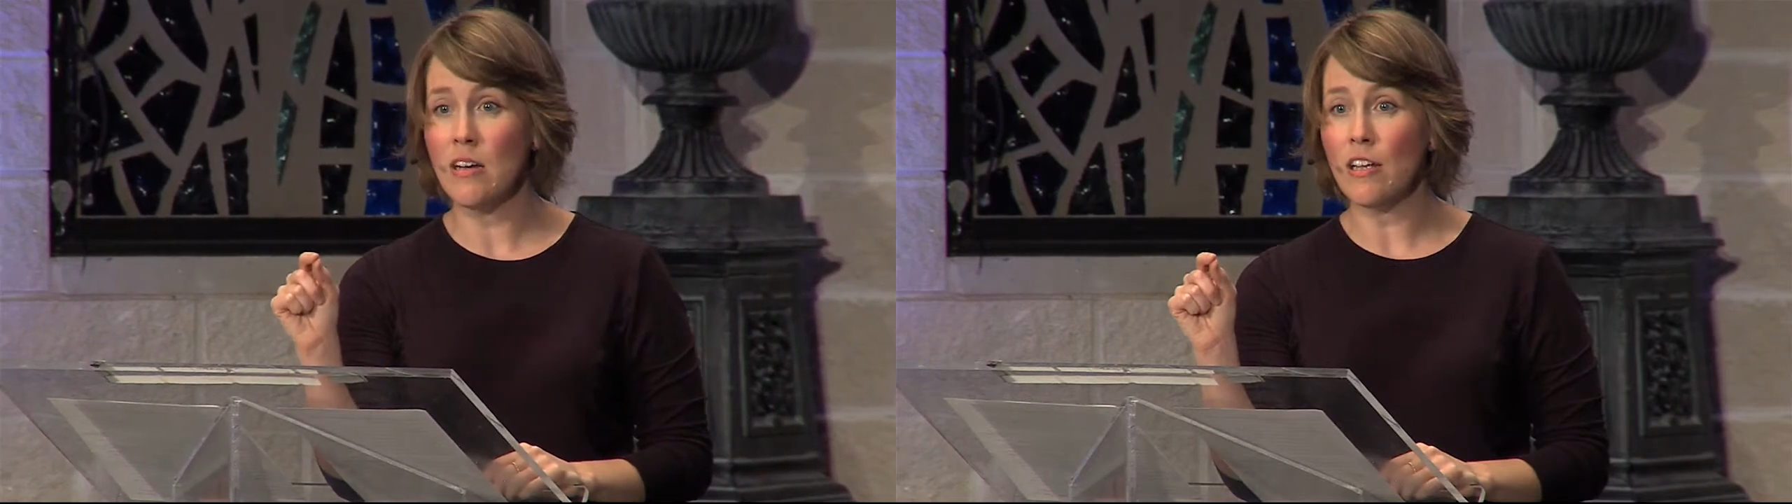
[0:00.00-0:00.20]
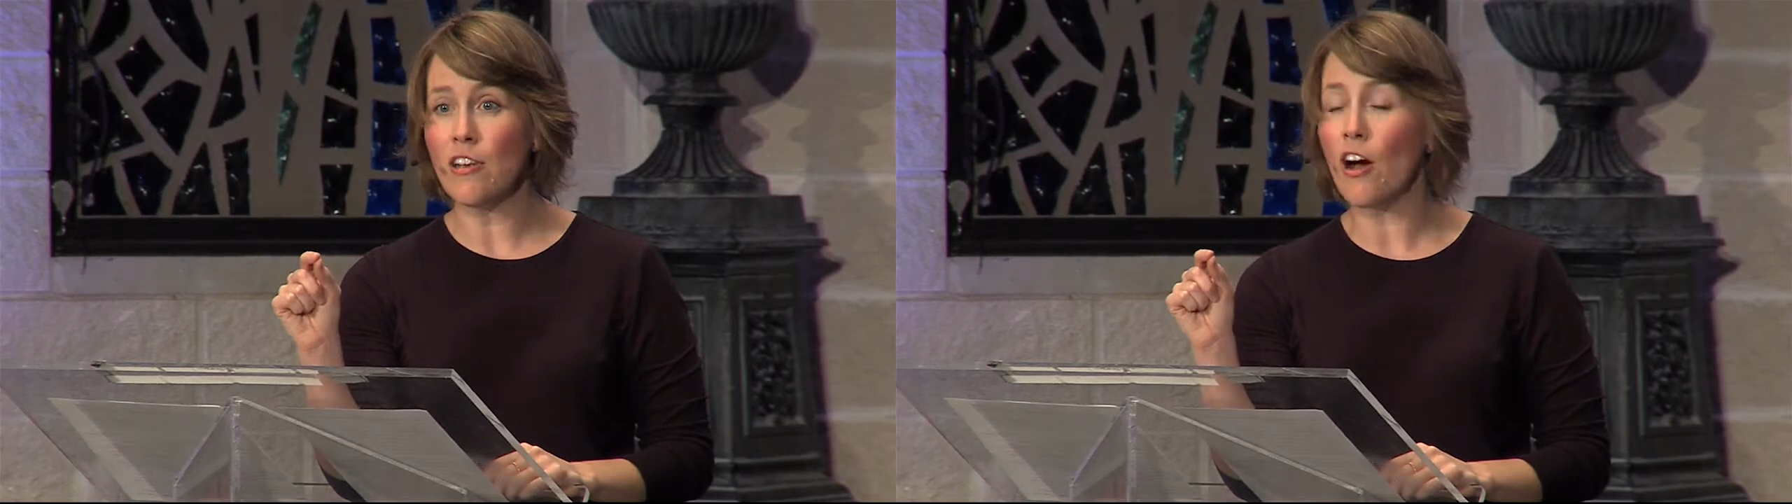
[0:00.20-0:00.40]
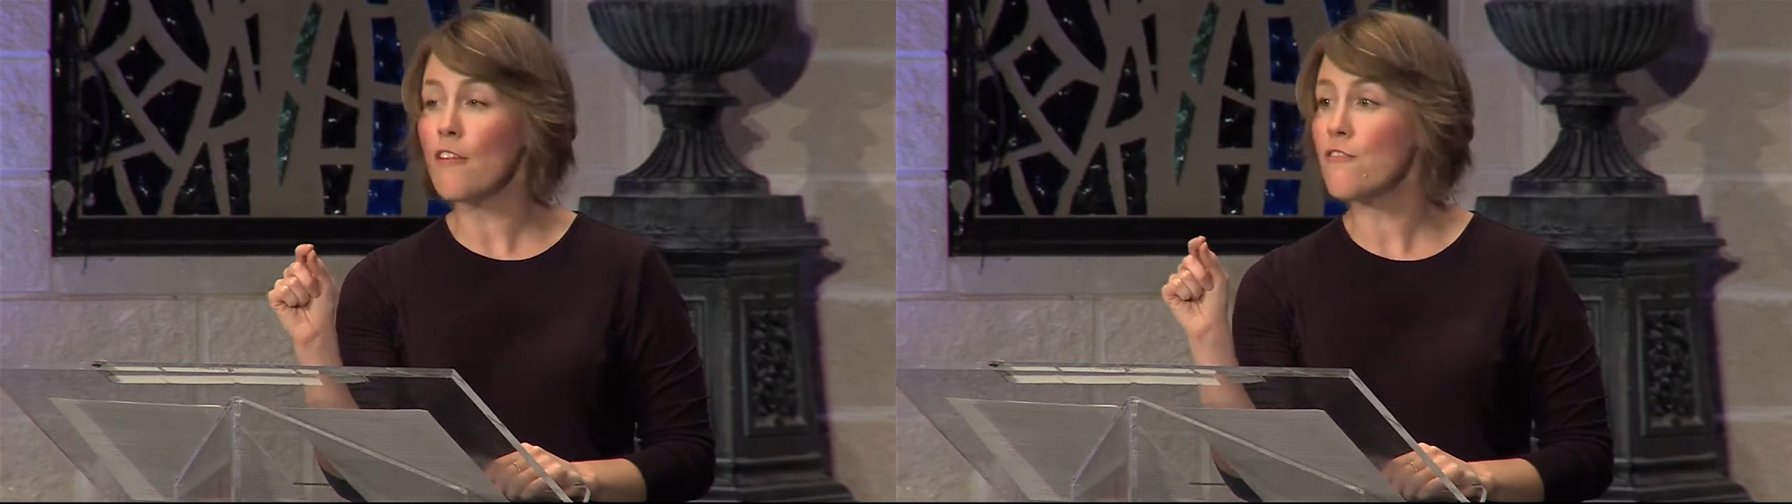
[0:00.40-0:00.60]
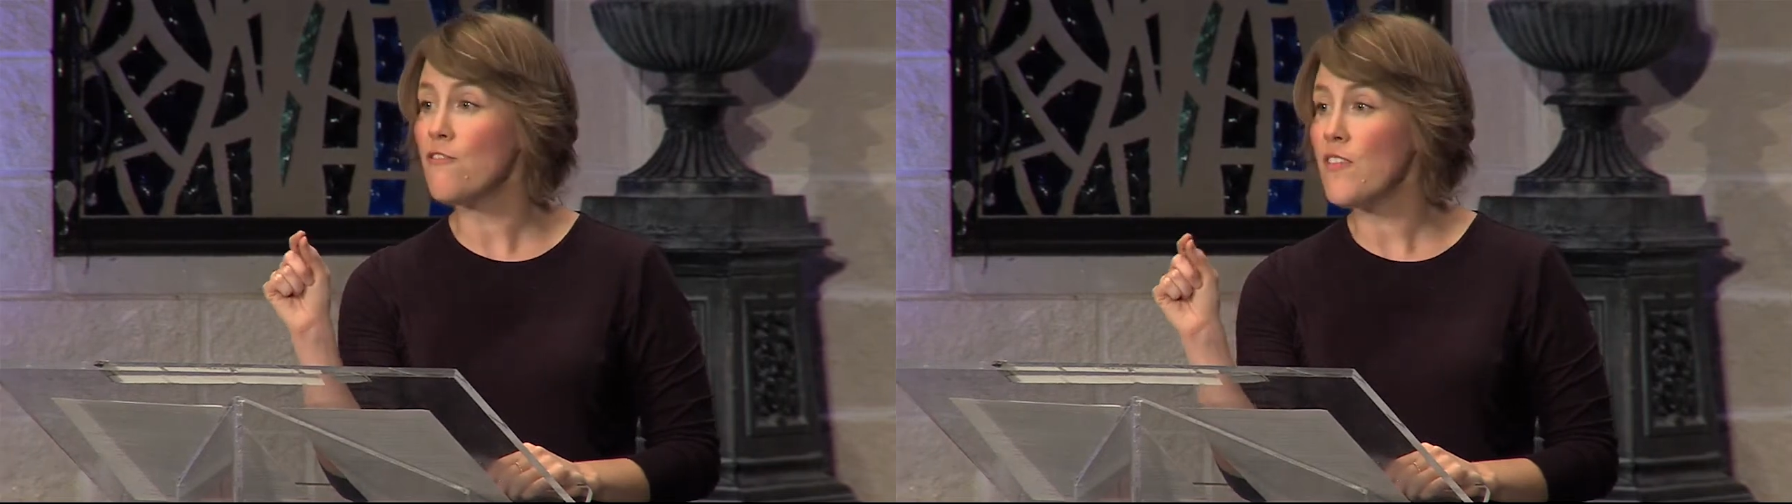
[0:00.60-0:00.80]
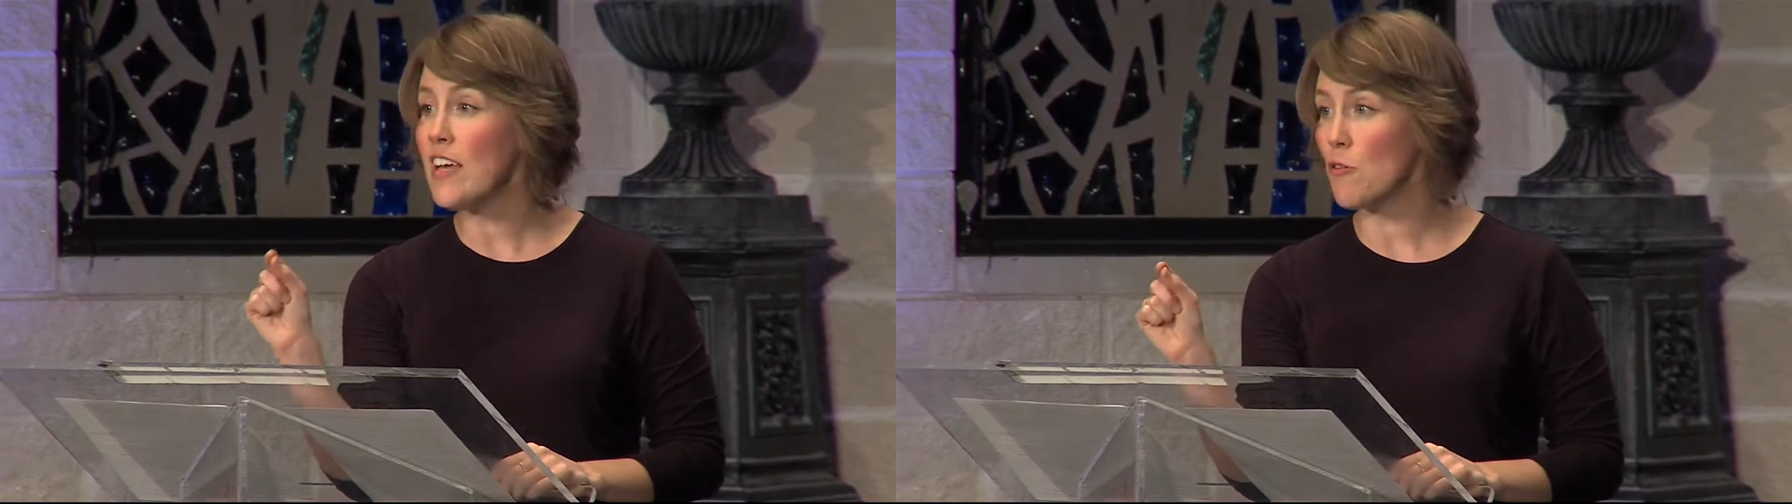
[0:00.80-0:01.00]
not
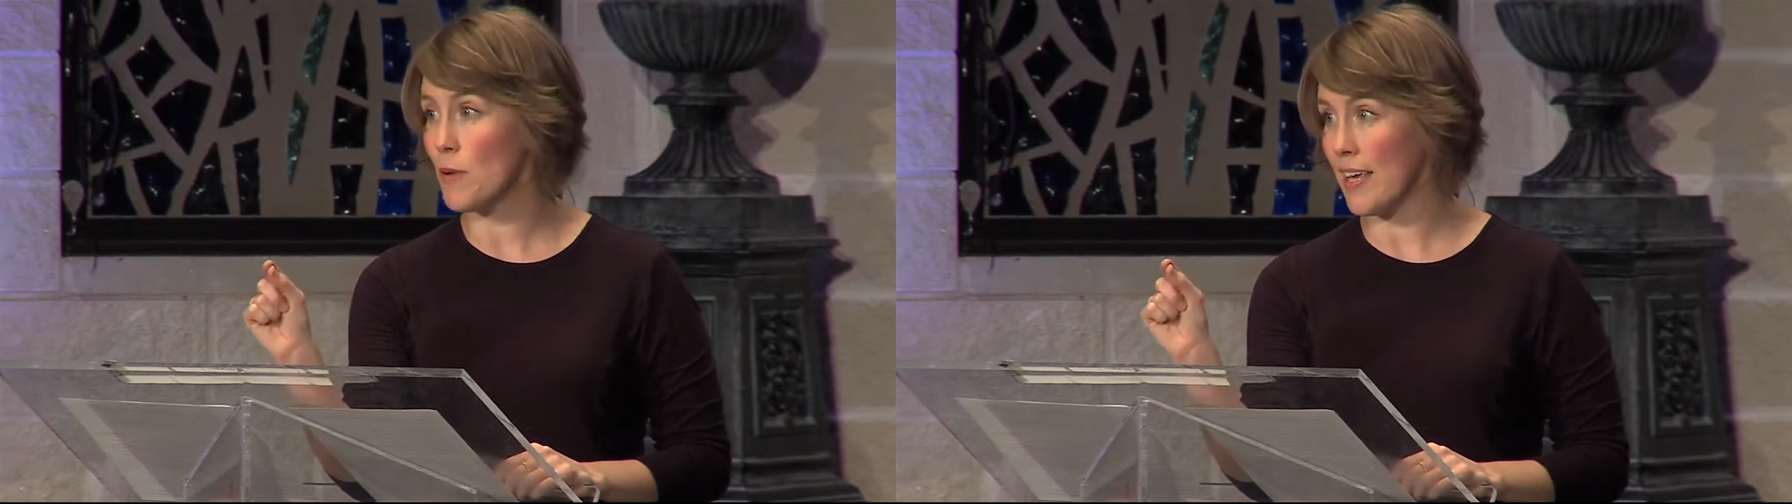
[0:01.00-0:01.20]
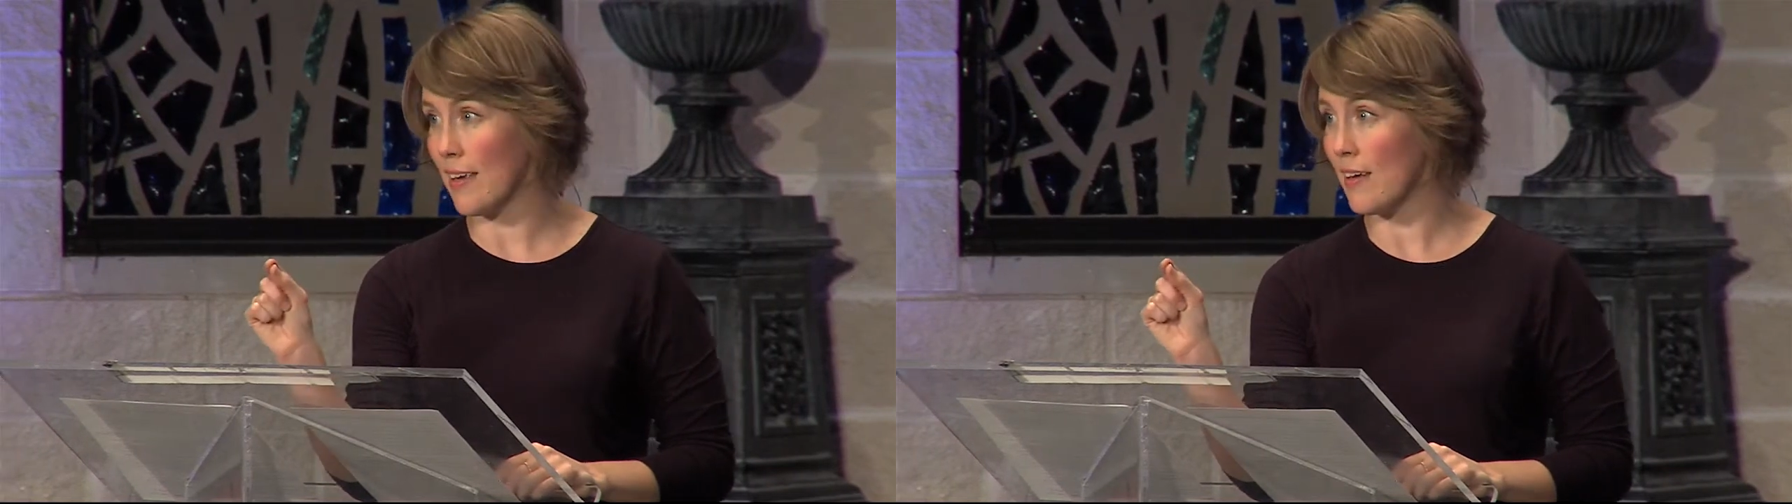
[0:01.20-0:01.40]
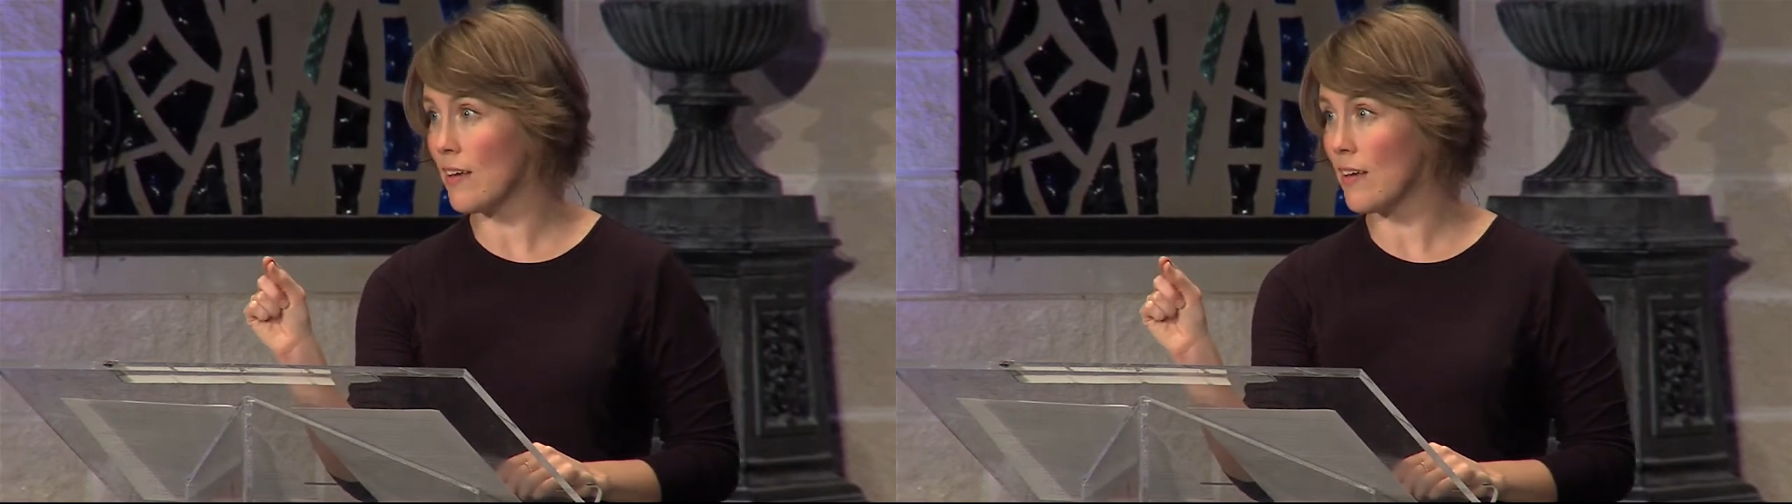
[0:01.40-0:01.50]
fearing